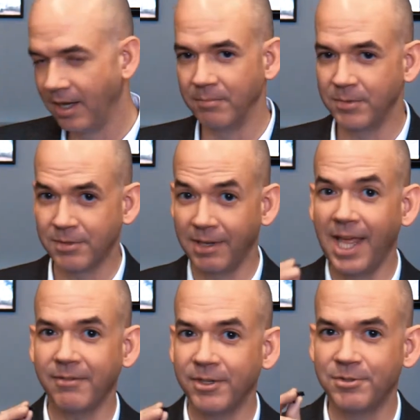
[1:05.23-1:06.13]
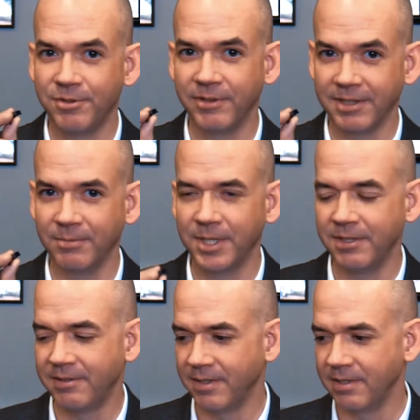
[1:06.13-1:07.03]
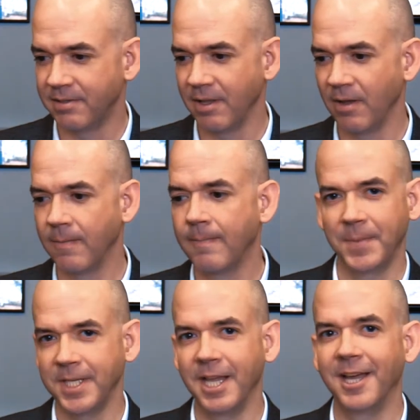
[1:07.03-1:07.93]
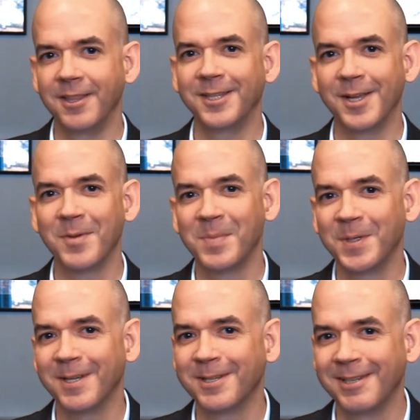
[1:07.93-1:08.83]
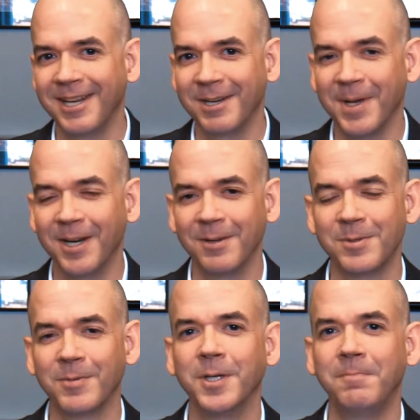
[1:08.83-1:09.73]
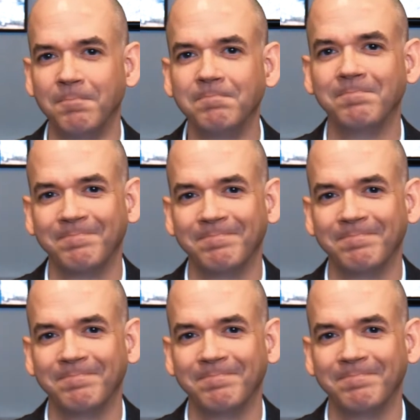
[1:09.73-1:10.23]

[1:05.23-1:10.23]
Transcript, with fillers: Um, there's a lot of engineering that went into this, though. But yeah, I think they were pretty excited about it. It was fun.